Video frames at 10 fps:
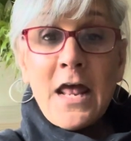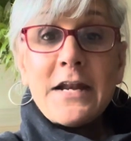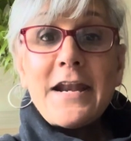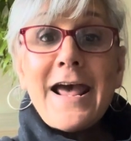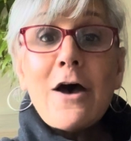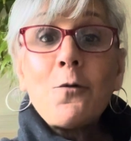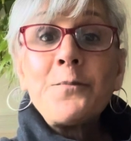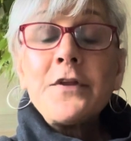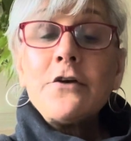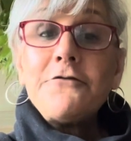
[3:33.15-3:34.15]
Now,
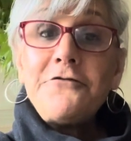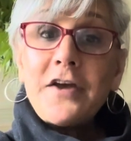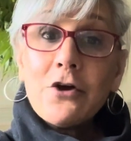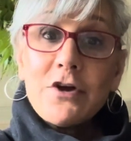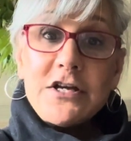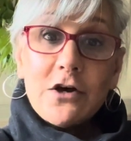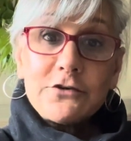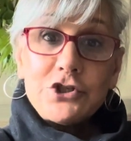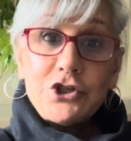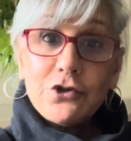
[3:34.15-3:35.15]
very
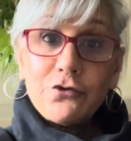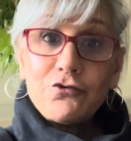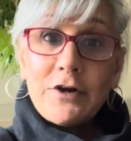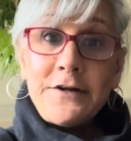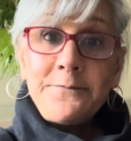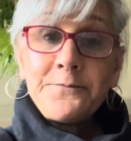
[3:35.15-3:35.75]
young children